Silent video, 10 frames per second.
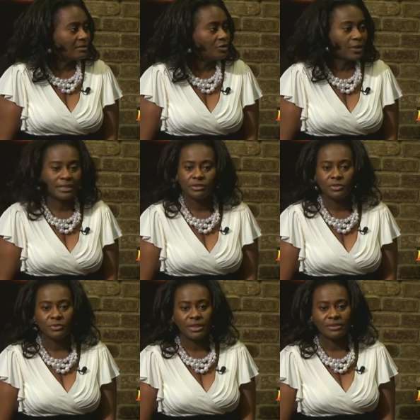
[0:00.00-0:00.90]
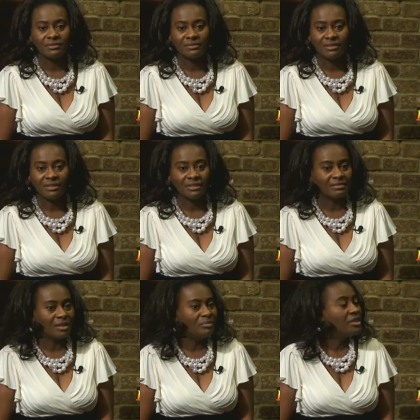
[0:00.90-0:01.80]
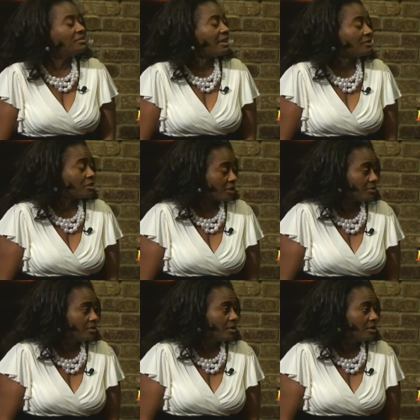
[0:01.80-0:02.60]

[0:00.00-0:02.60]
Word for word: trying to do a a million dollar show.